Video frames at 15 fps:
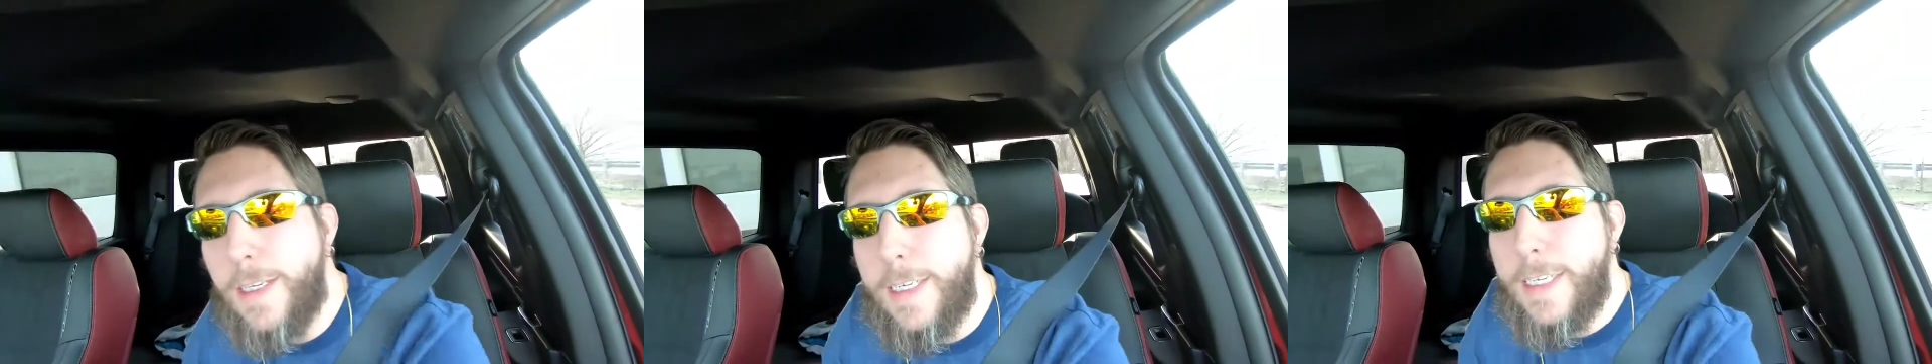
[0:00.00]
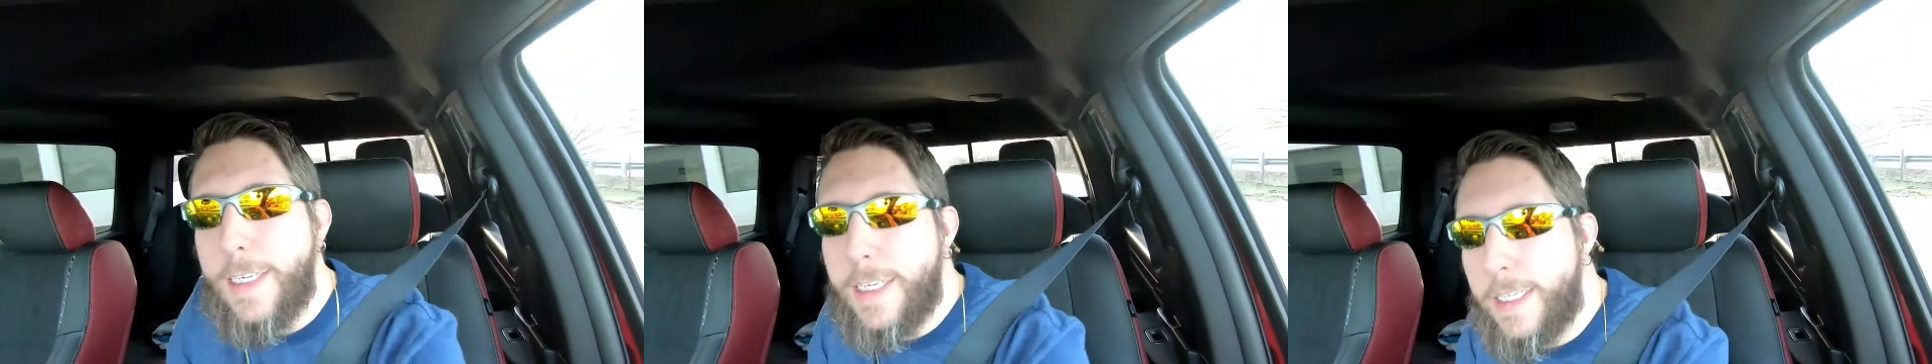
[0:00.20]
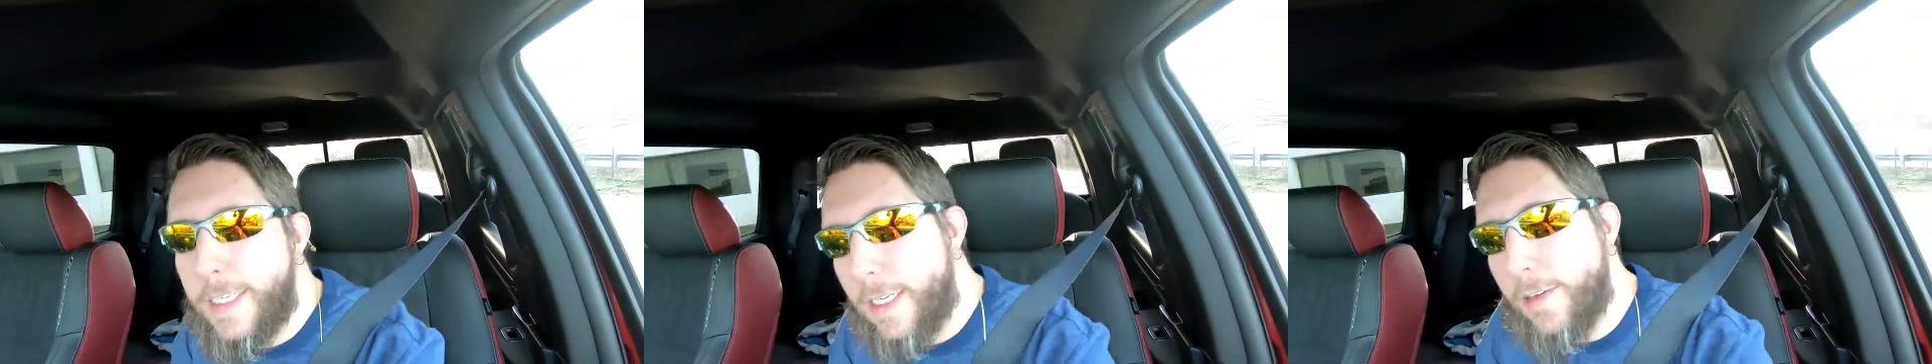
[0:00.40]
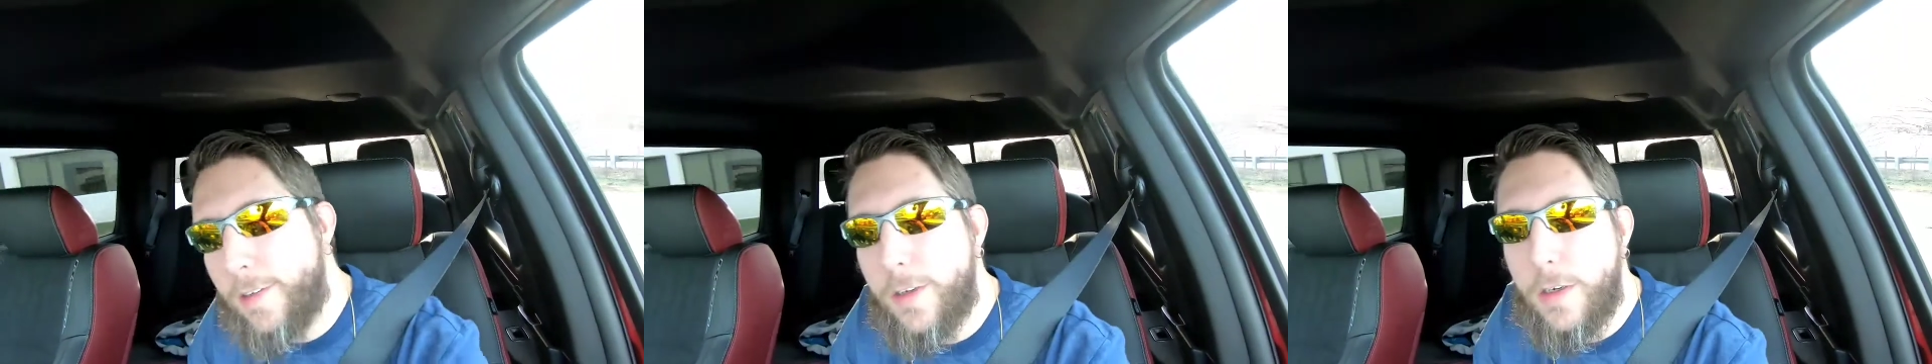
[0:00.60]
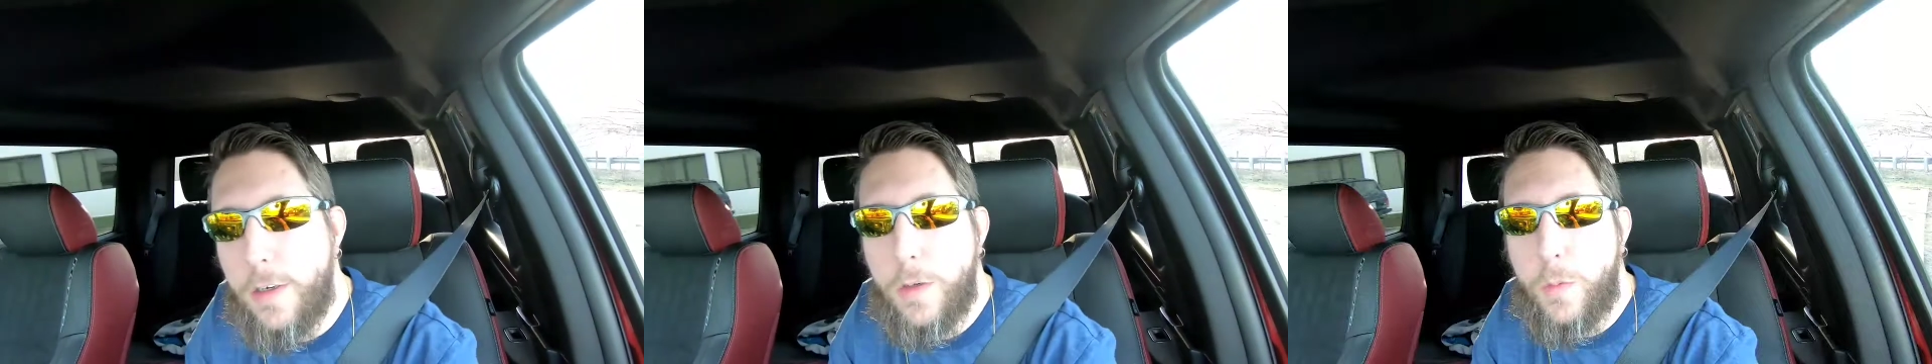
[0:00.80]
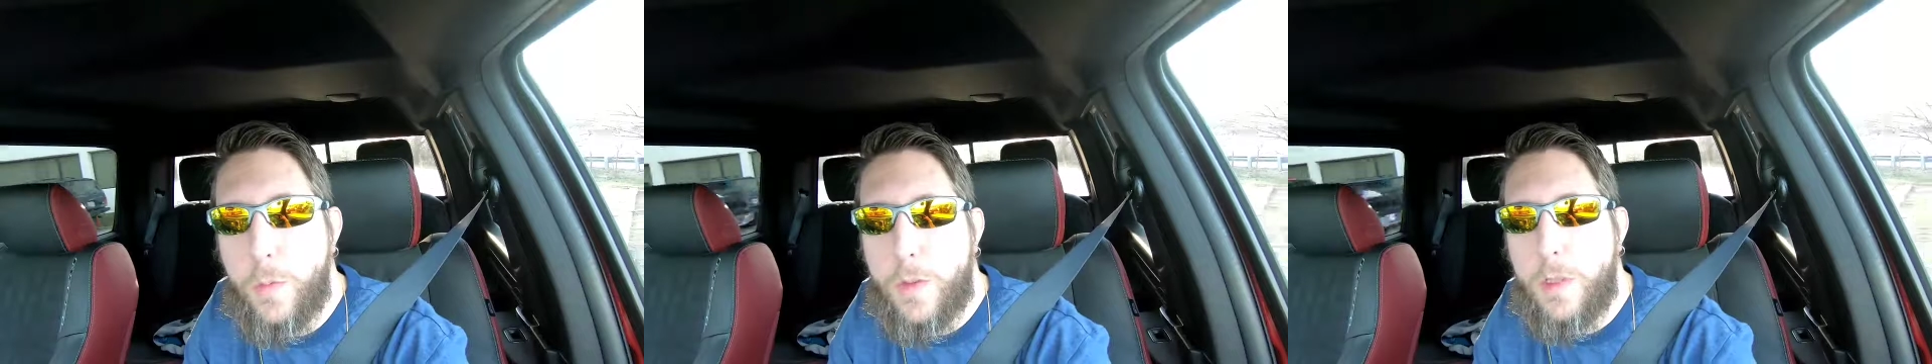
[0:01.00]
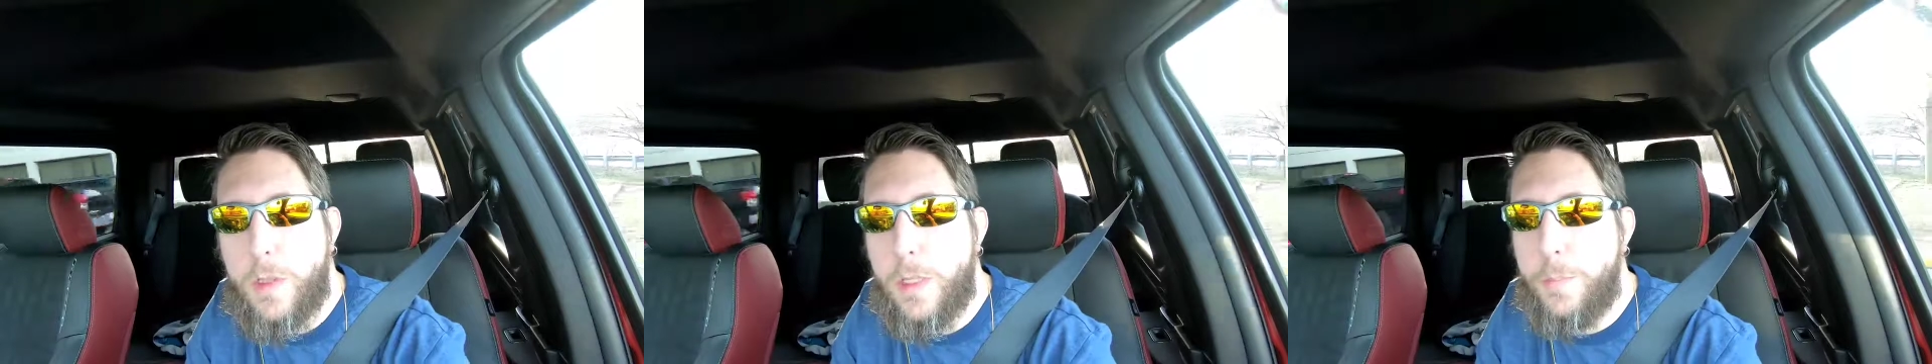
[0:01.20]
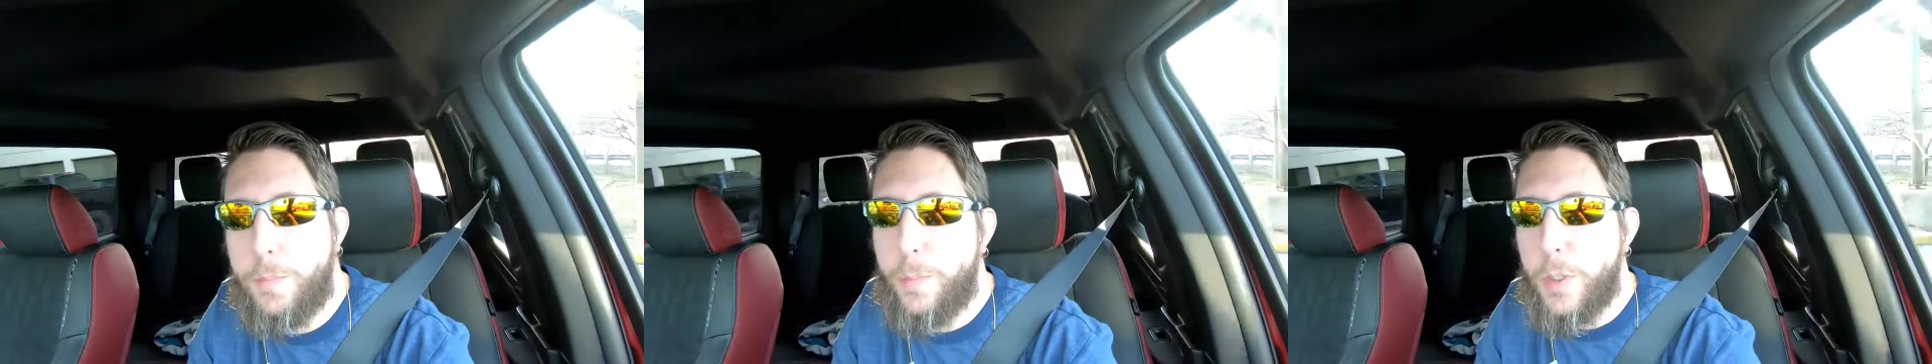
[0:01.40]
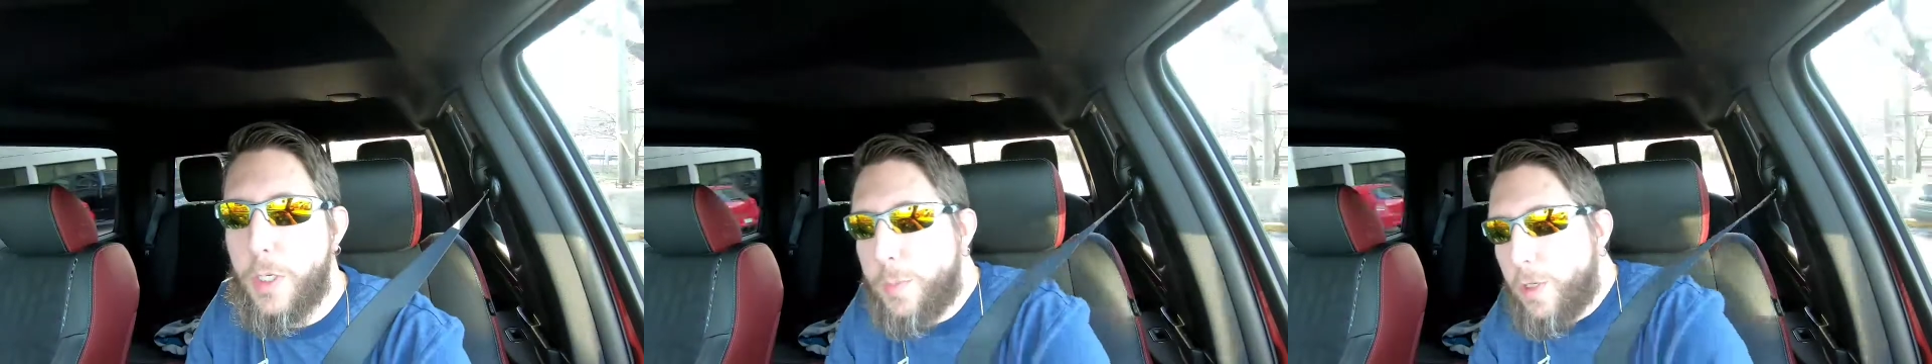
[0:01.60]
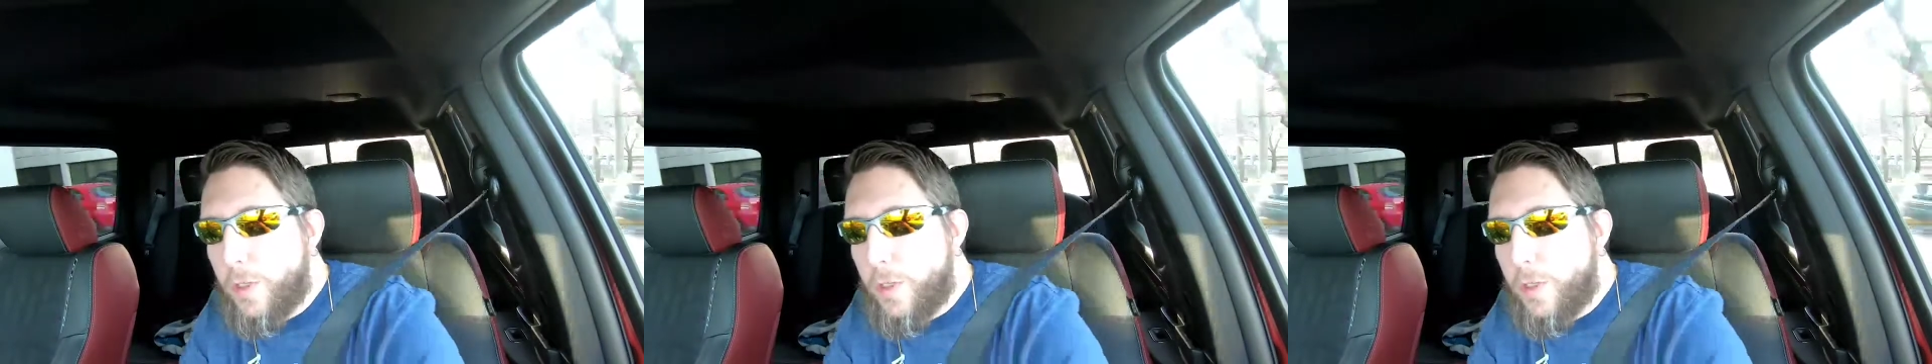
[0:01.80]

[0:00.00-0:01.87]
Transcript: And I started with pretty